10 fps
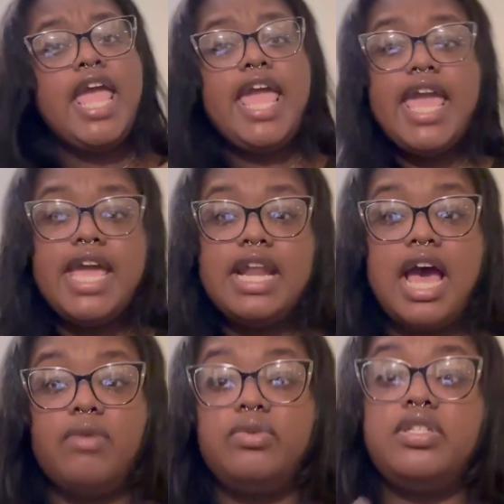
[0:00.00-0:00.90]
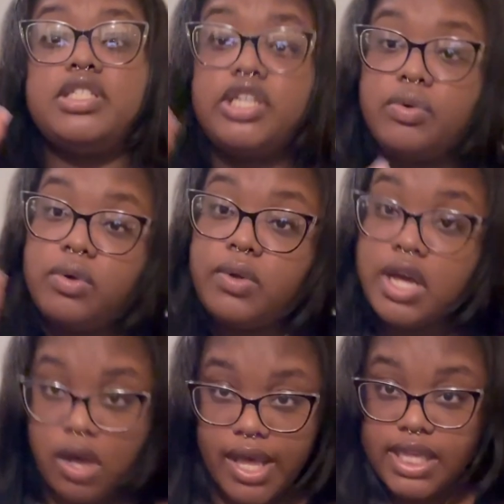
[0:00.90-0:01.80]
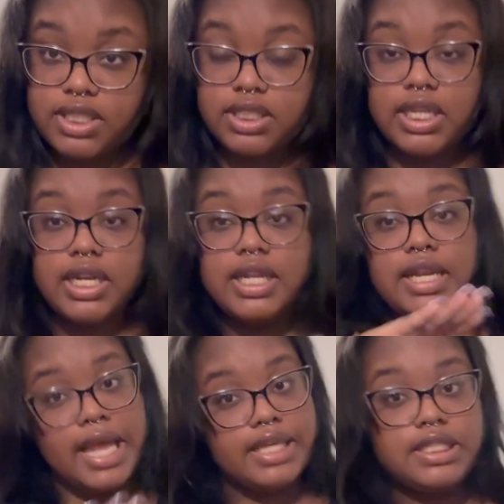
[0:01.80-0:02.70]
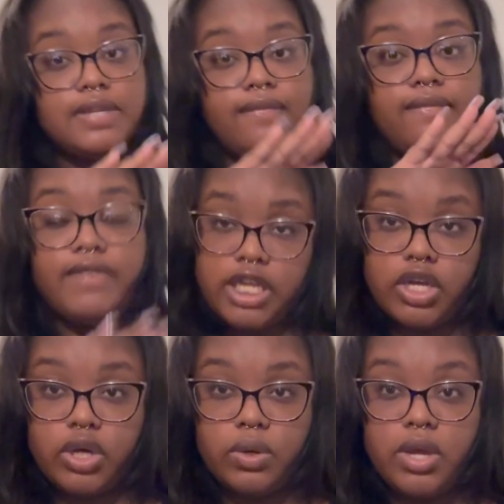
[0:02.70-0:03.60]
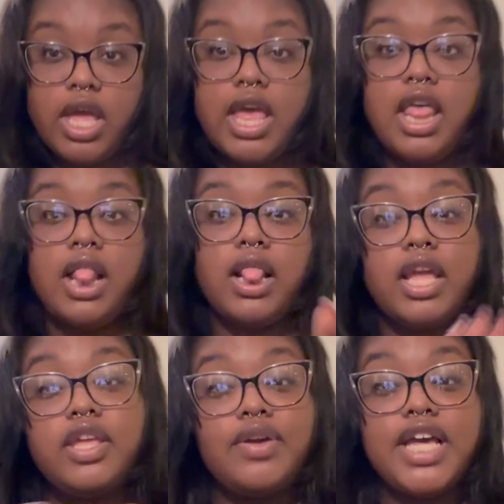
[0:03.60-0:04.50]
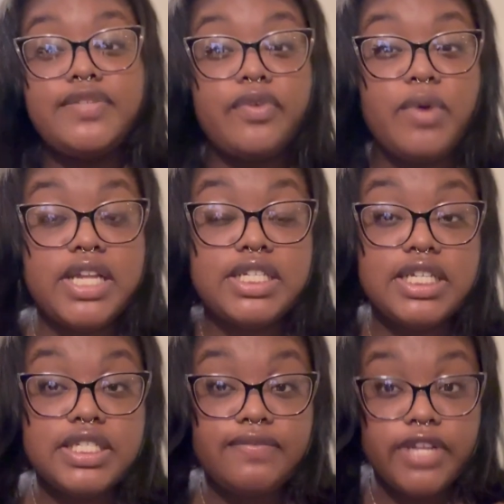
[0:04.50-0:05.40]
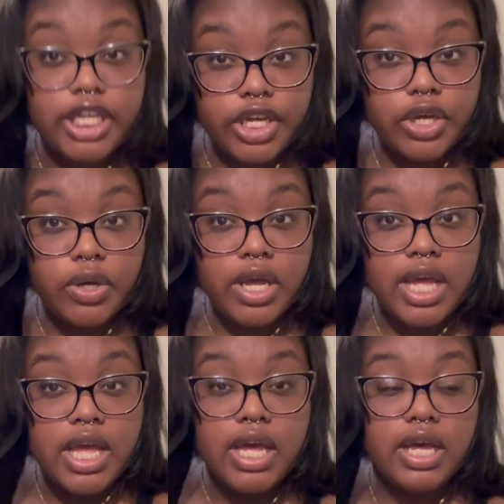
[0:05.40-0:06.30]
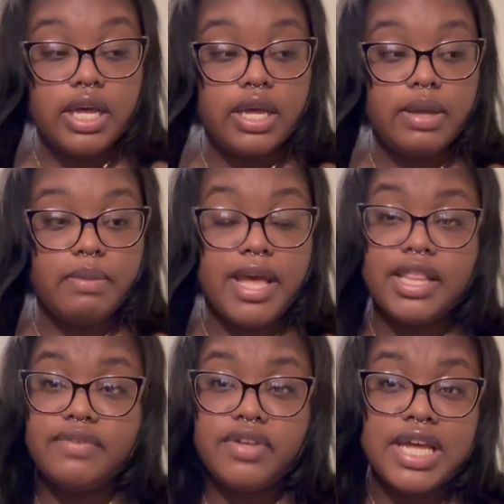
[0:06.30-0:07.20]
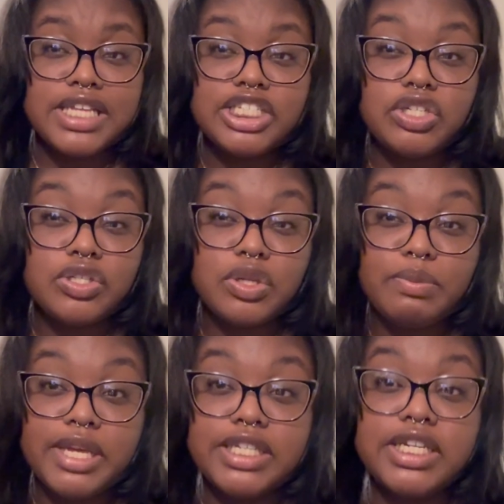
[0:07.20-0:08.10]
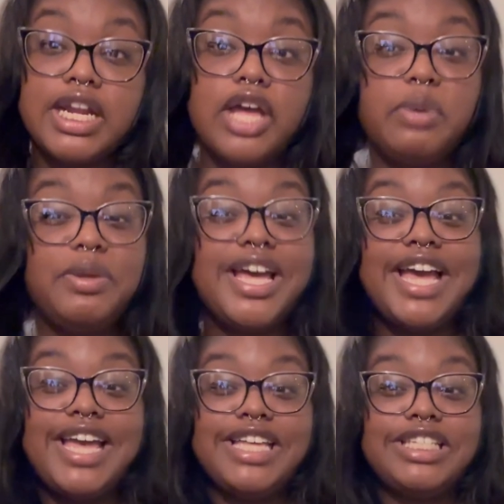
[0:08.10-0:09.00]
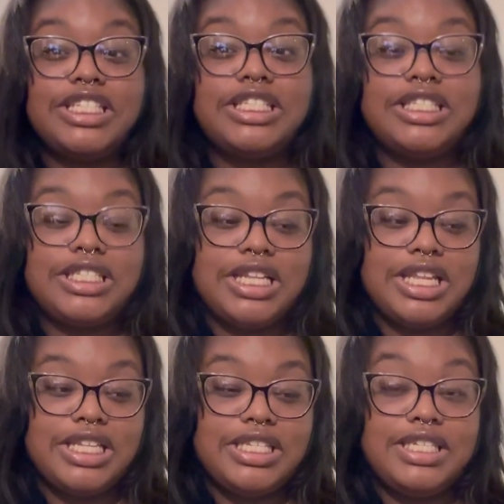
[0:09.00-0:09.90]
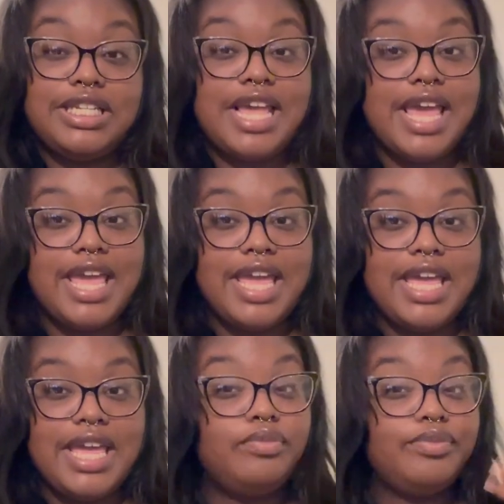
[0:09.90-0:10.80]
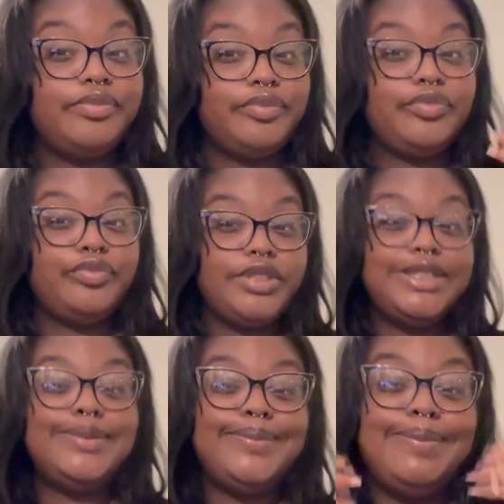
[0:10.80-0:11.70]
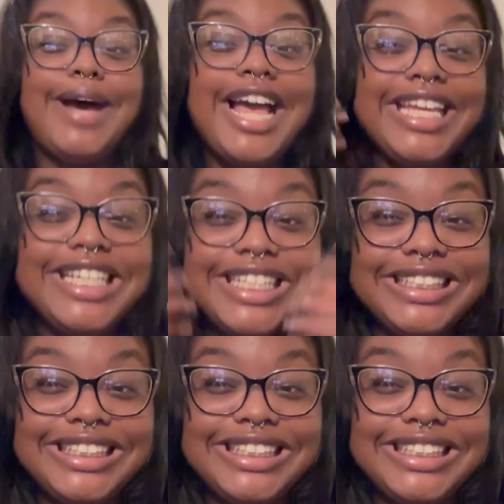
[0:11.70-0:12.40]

And I will see you guys in the next video. Thank you guys for watching this video. I love you guys so much. And I hope you guys stay. Bye.